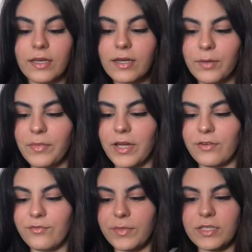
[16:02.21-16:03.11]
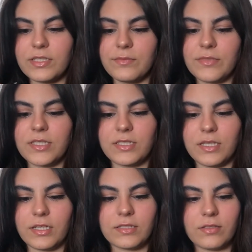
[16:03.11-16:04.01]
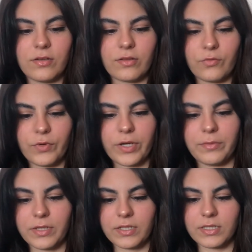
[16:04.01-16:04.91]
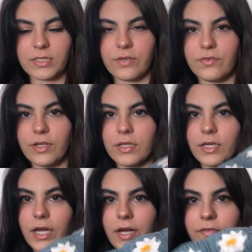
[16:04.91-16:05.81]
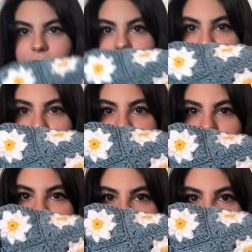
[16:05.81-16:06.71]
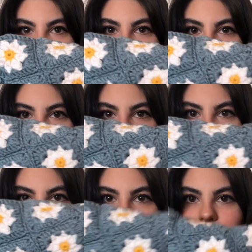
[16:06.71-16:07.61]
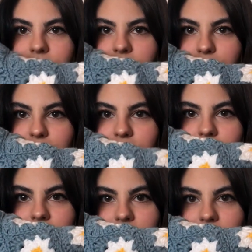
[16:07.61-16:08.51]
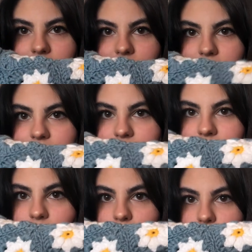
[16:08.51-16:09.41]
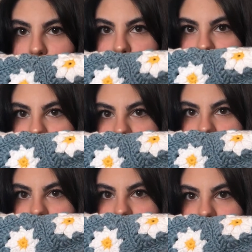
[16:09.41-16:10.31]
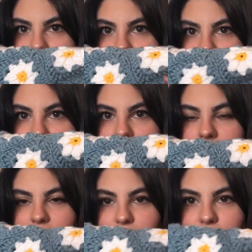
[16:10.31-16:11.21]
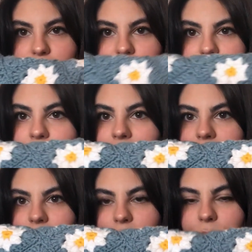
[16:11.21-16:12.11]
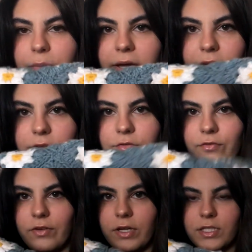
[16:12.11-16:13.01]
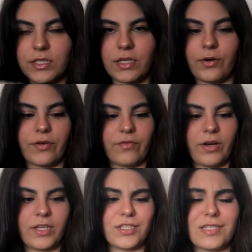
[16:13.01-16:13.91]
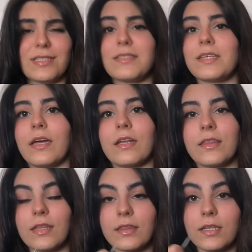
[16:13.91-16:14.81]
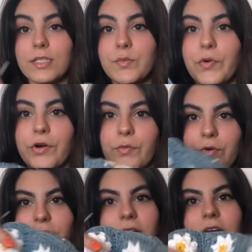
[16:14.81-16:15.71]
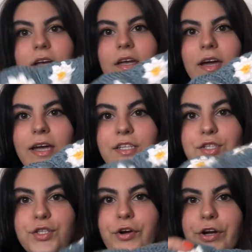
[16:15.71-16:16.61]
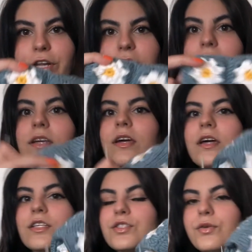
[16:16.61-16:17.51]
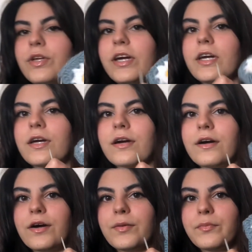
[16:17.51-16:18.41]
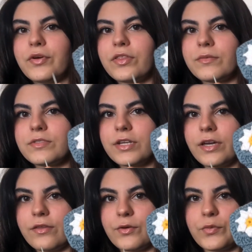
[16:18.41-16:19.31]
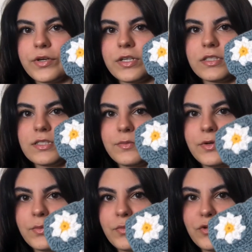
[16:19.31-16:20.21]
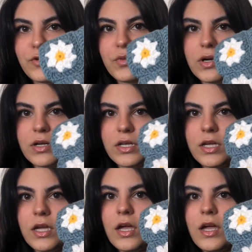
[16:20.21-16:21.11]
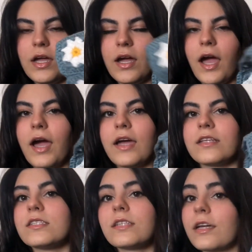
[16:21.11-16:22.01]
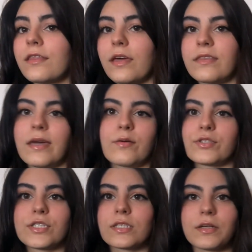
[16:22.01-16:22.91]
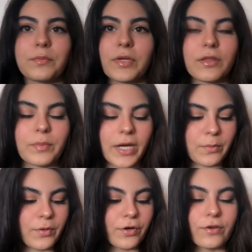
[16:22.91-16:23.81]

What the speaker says: I might have made some mistakes along the way because I definitely have some parts where there's like a bit of like holes in here, which I might go back and fix. However, I just decided that this part where I started to like put them together, where it's a bit more wonky, I decided that that was just gonna be the back part of